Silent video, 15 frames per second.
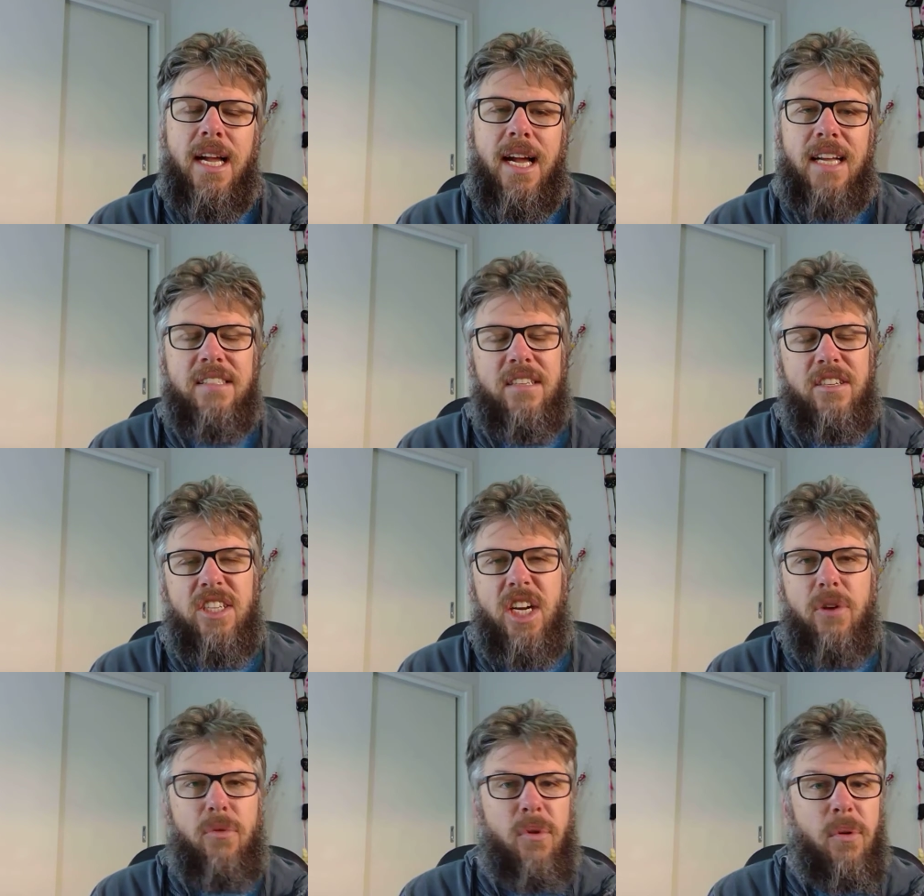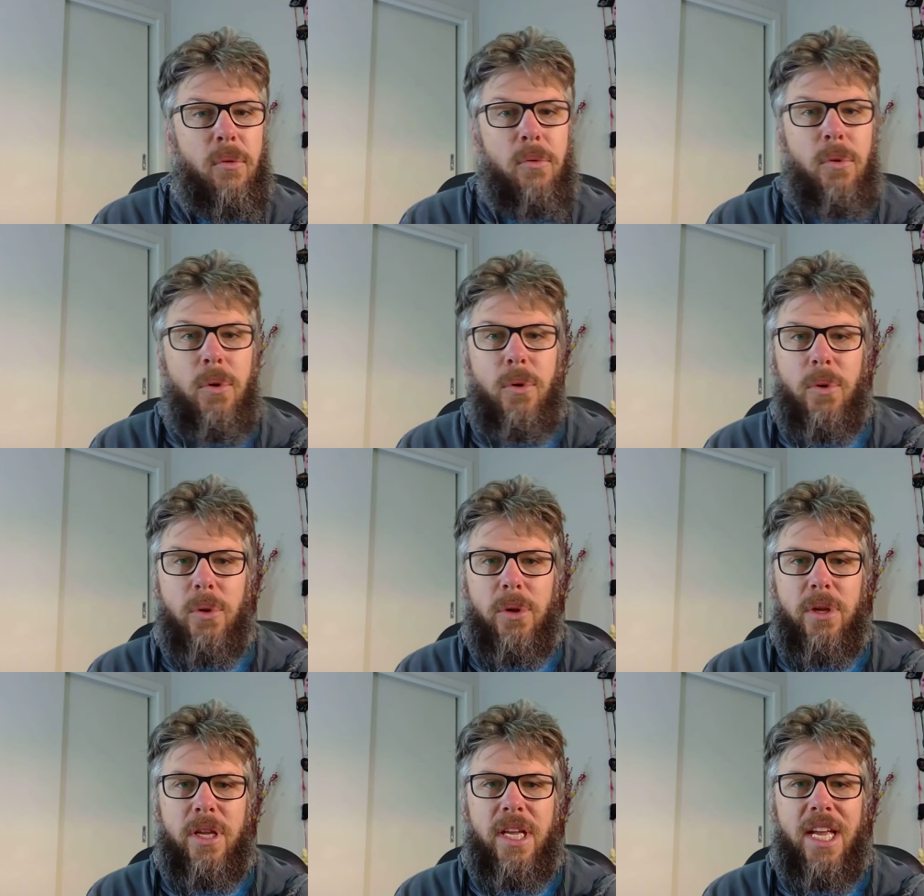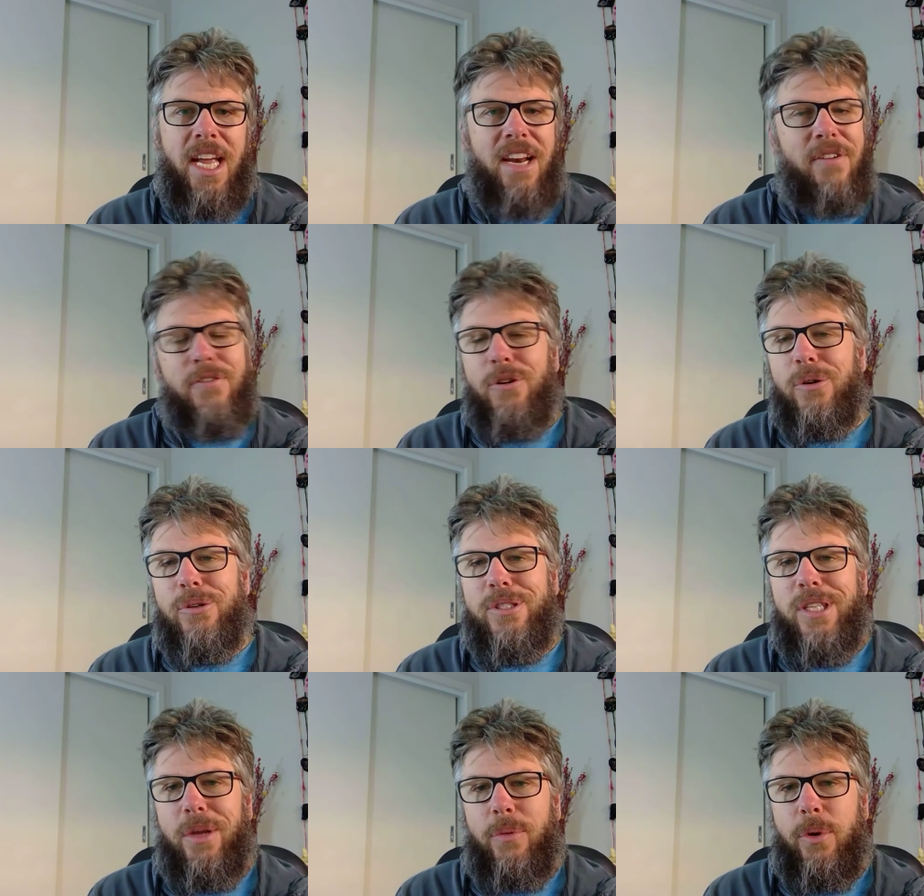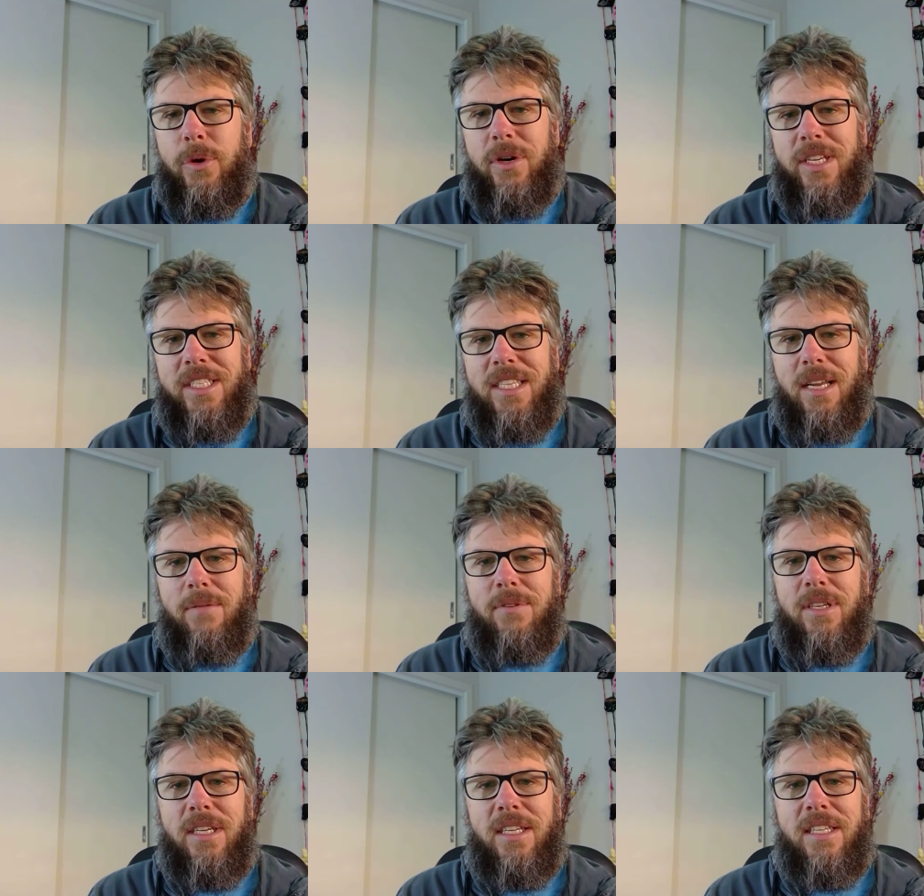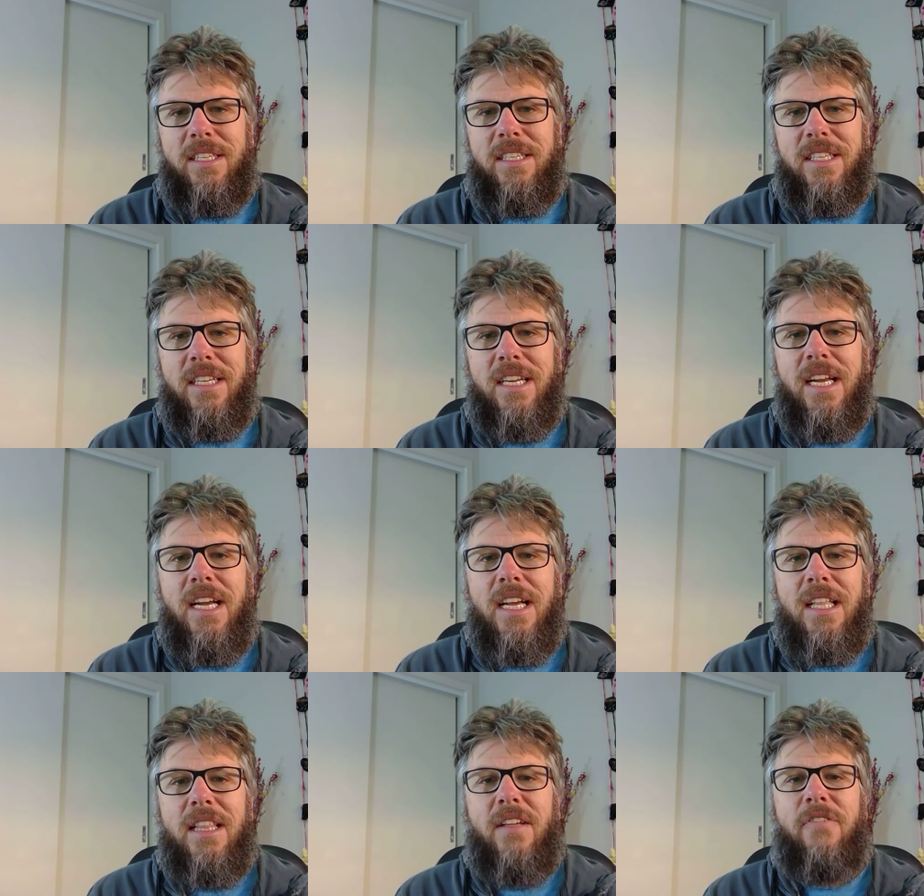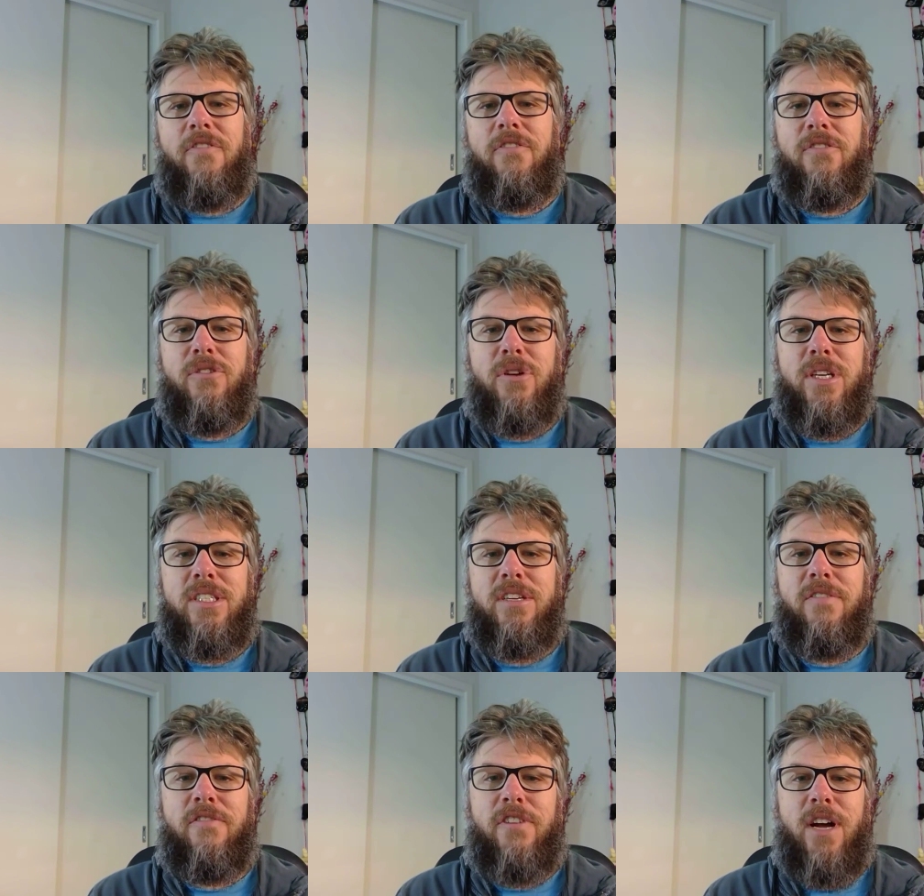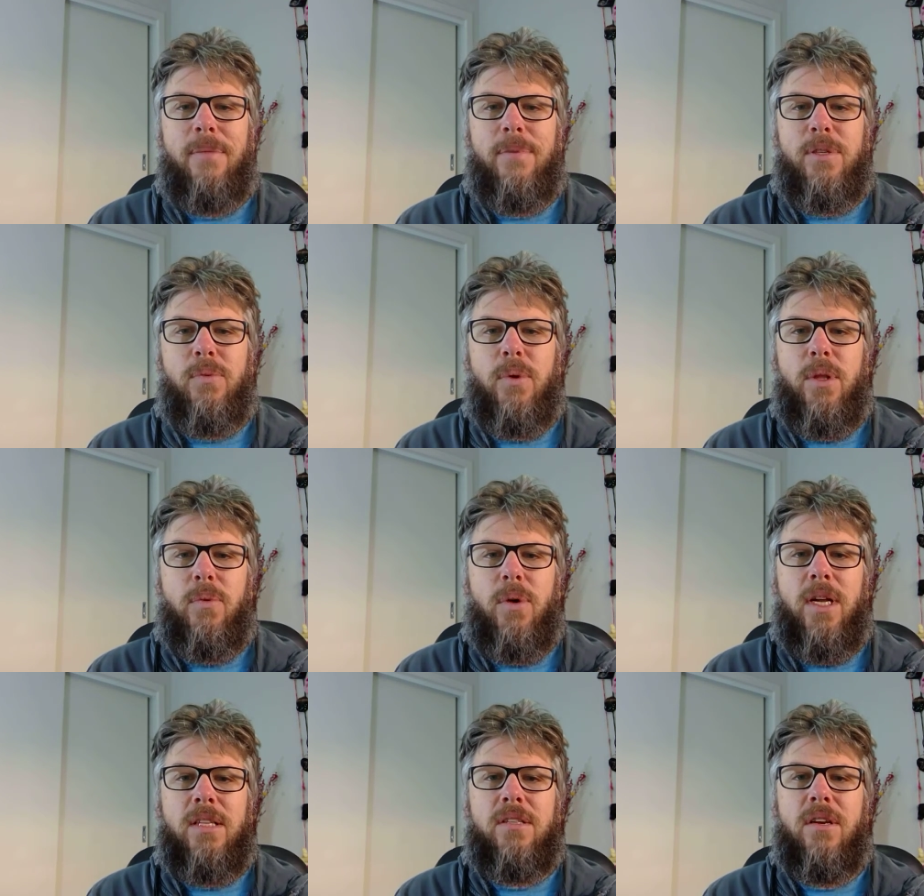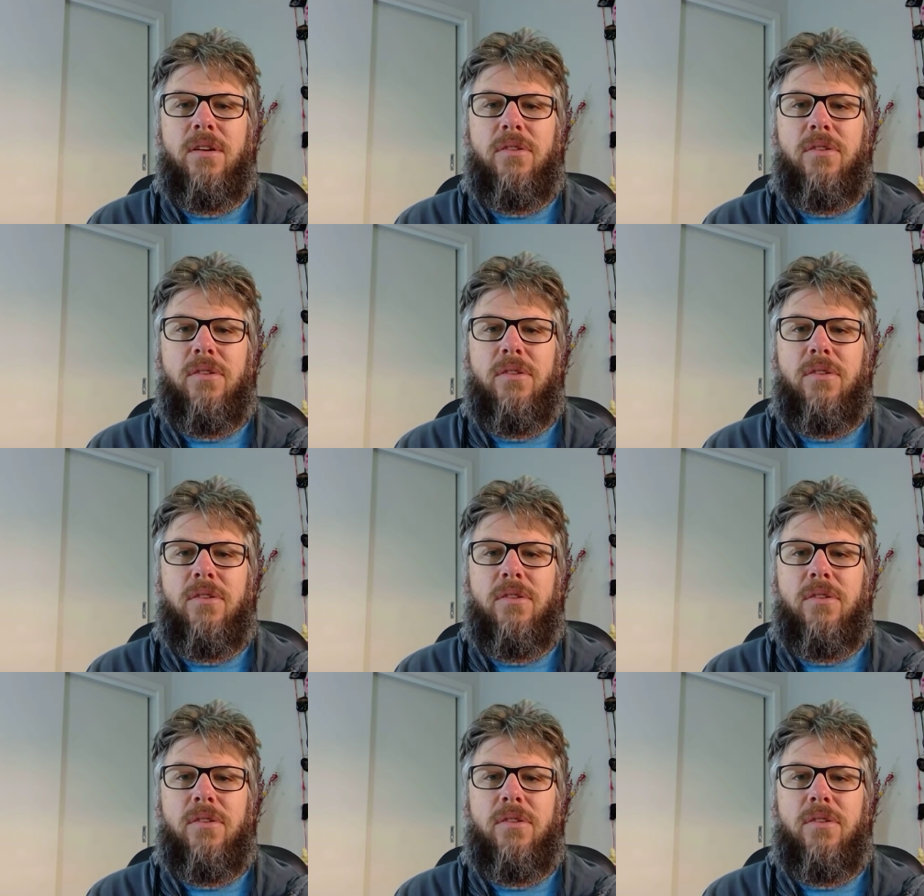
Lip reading: As a general rule, and of course there were exceptions, the Christian farmers were the ones who